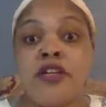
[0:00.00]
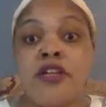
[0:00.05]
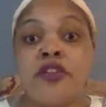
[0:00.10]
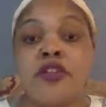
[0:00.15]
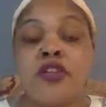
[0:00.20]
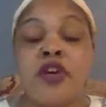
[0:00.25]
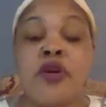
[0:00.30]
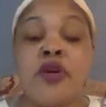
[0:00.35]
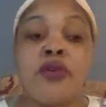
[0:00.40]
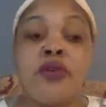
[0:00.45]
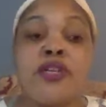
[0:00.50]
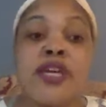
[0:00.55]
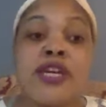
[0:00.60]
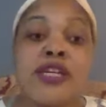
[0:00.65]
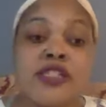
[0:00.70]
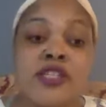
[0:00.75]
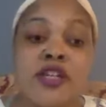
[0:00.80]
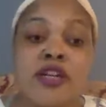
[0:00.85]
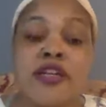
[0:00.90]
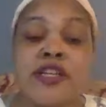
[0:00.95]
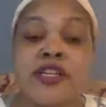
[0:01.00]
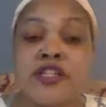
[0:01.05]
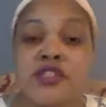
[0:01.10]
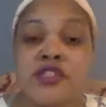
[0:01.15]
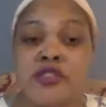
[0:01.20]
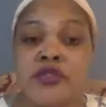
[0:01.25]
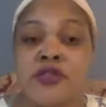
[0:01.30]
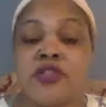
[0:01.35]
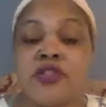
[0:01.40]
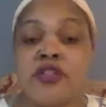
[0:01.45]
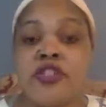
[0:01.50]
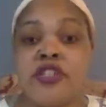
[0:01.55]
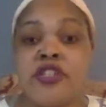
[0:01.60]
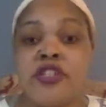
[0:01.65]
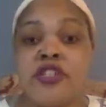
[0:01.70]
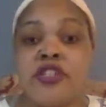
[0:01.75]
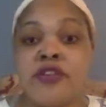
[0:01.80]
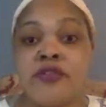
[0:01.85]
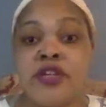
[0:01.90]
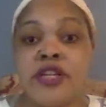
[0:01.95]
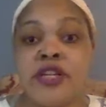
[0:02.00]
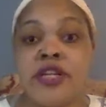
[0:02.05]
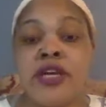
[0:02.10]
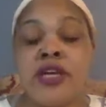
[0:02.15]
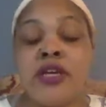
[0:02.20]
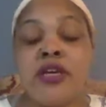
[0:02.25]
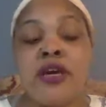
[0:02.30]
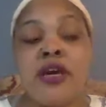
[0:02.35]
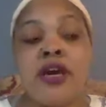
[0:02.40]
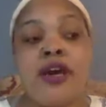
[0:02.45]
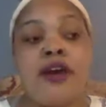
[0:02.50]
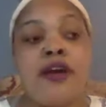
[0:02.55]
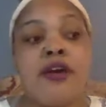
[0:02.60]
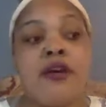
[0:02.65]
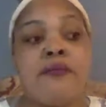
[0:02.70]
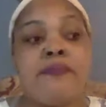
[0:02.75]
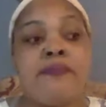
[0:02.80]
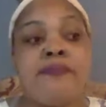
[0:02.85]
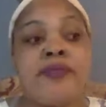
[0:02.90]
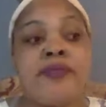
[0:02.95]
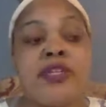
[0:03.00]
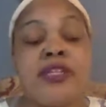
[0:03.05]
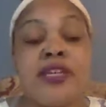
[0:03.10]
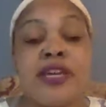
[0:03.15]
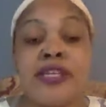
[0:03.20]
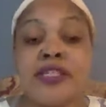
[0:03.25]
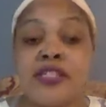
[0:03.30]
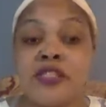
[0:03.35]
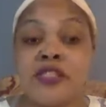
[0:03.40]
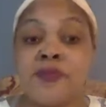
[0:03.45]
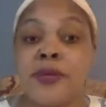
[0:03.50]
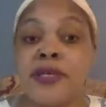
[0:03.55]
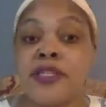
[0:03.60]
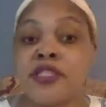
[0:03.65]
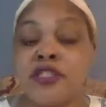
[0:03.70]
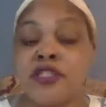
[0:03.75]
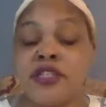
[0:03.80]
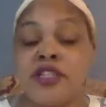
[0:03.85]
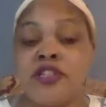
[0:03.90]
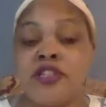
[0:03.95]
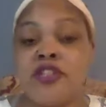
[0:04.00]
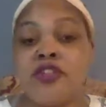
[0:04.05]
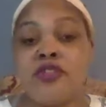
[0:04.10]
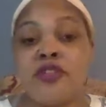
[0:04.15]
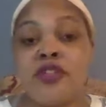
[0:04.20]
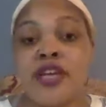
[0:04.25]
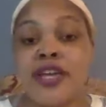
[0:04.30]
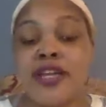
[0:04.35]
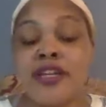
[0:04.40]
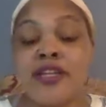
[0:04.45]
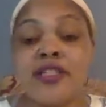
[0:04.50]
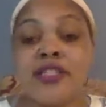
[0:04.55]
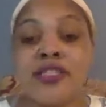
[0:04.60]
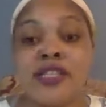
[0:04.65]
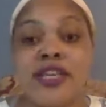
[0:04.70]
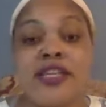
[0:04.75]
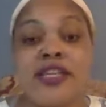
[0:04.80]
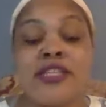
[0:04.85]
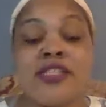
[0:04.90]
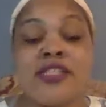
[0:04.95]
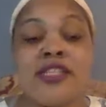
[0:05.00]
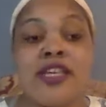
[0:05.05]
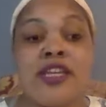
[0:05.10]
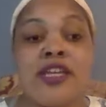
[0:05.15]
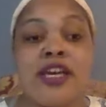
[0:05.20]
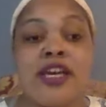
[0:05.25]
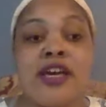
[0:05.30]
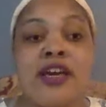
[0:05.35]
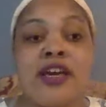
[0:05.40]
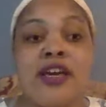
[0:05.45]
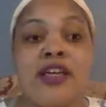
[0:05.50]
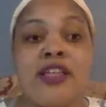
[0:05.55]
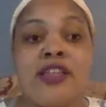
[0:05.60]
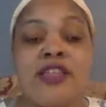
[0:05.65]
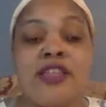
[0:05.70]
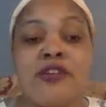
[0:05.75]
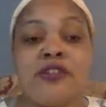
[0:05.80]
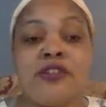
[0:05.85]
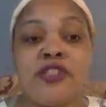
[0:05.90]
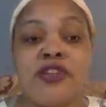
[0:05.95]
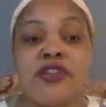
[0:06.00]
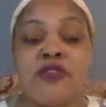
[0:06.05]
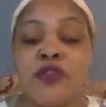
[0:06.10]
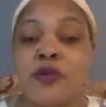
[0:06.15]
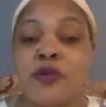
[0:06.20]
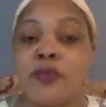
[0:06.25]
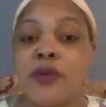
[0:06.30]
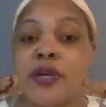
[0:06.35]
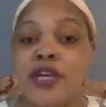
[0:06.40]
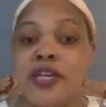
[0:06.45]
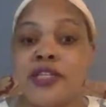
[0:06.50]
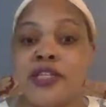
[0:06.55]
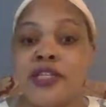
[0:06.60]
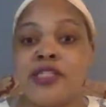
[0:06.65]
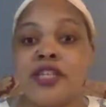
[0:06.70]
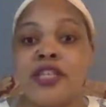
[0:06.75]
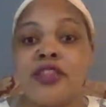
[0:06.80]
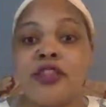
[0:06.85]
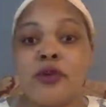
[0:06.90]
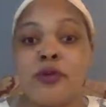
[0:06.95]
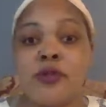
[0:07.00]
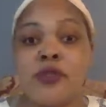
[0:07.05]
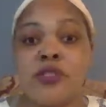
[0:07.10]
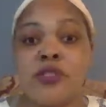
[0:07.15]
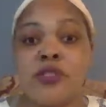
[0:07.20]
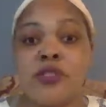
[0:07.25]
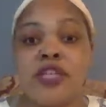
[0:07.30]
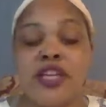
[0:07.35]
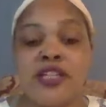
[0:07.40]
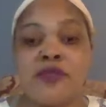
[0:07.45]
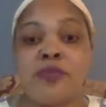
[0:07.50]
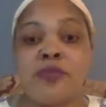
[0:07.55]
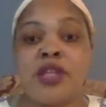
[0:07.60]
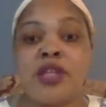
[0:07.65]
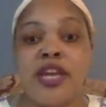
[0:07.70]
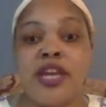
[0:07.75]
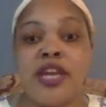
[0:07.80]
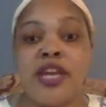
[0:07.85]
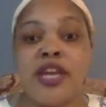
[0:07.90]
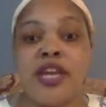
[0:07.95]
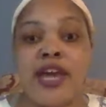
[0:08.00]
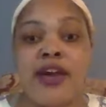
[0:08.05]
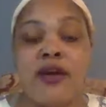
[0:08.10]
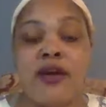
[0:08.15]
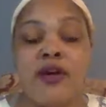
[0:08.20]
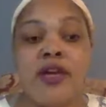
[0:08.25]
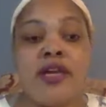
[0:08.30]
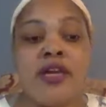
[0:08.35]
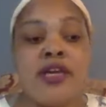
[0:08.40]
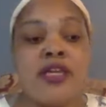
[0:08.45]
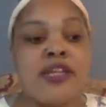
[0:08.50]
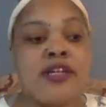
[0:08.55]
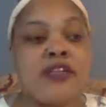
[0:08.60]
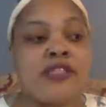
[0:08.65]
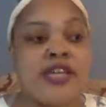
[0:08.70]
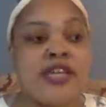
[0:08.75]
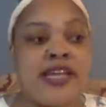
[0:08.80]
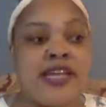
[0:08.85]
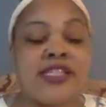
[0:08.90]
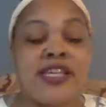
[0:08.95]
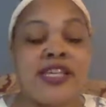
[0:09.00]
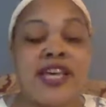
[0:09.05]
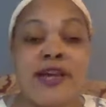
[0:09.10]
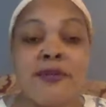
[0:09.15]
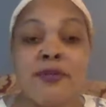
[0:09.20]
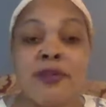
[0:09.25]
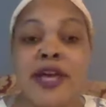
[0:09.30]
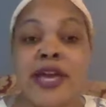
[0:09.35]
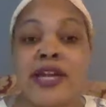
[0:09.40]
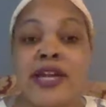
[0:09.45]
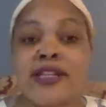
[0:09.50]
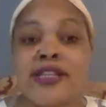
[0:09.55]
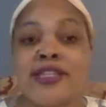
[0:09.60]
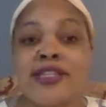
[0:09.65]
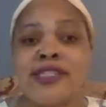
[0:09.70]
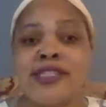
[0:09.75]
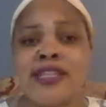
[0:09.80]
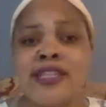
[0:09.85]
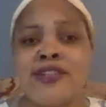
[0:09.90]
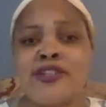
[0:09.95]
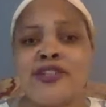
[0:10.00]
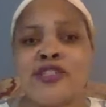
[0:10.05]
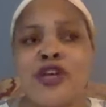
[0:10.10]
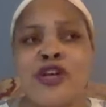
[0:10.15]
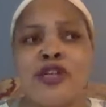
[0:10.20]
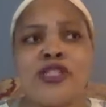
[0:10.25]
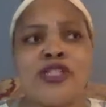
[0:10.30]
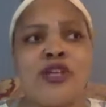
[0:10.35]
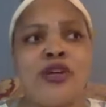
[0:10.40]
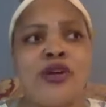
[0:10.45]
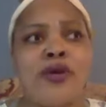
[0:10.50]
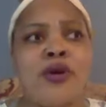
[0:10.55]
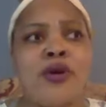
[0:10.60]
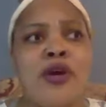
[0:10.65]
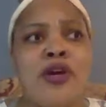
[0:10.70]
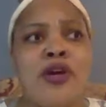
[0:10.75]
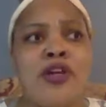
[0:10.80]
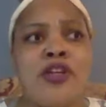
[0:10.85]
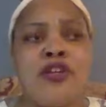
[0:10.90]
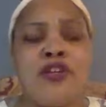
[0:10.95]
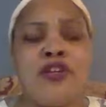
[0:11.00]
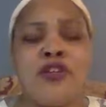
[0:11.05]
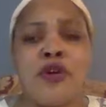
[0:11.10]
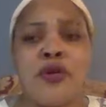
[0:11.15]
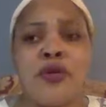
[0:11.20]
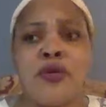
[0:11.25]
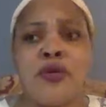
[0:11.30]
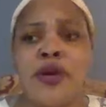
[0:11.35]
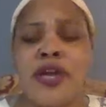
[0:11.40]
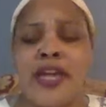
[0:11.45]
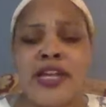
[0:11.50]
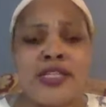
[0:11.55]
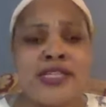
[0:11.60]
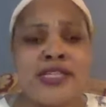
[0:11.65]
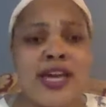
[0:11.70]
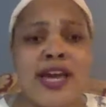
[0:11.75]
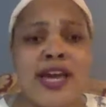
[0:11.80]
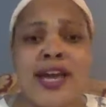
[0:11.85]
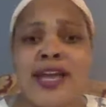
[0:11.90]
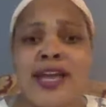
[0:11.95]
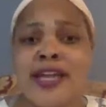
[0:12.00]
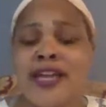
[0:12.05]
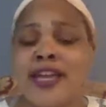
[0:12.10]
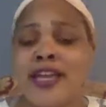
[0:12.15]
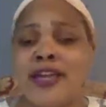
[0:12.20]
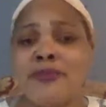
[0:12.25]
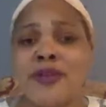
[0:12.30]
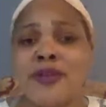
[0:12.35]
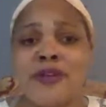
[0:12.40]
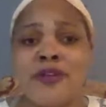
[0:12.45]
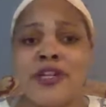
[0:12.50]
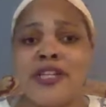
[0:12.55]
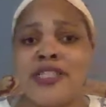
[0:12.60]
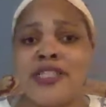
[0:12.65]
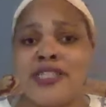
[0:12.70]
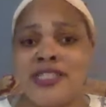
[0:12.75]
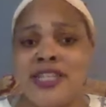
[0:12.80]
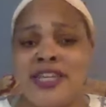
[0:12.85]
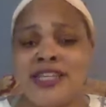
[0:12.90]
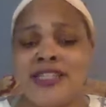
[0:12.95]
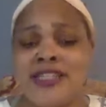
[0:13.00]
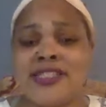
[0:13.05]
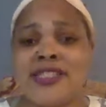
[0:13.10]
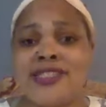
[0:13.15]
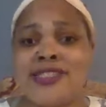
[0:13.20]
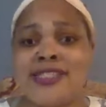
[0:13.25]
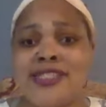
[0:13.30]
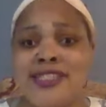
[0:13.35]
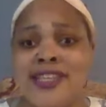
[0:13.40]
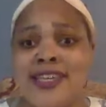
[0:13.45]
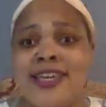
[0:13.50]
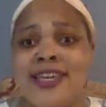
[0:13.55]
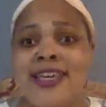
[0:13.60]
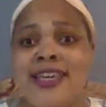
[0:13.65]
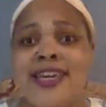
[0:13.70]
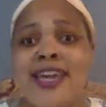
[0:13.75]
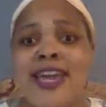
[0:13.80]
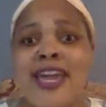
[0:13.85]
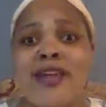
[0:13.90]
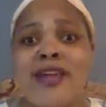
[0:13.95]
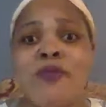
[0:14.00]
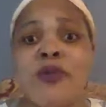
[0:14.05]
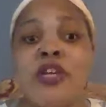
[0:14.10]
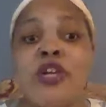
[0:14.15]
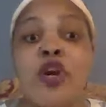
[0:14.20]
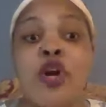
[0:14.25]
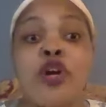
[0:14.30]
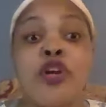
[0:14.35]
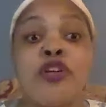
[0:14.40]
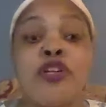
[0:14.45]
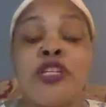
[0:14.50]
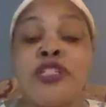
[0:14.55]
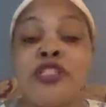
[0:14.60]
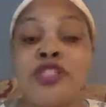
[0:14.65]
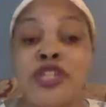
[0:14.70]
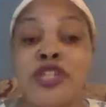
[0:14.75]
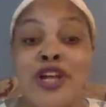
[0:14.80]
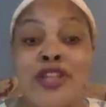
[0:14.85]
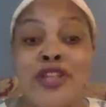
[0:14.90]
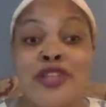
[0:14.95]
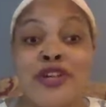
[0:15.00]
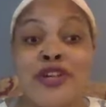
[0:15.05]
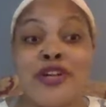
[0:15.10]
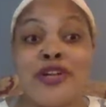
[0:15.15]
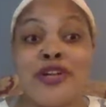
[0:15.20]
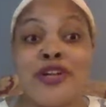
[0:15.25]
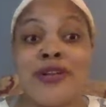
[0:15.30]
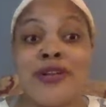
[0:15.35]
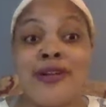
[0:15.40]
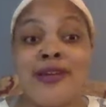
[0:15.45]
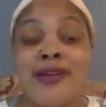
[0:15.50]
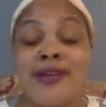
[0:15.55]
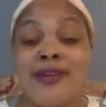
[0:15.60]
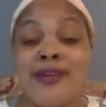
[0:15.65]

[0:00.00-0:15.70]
Yes, our issues are different, Yes, especially in the United States, there's different ways that those things play out. There's anti-Blackness, and there's also, you know, anti-immigrant stances. And we hurt each other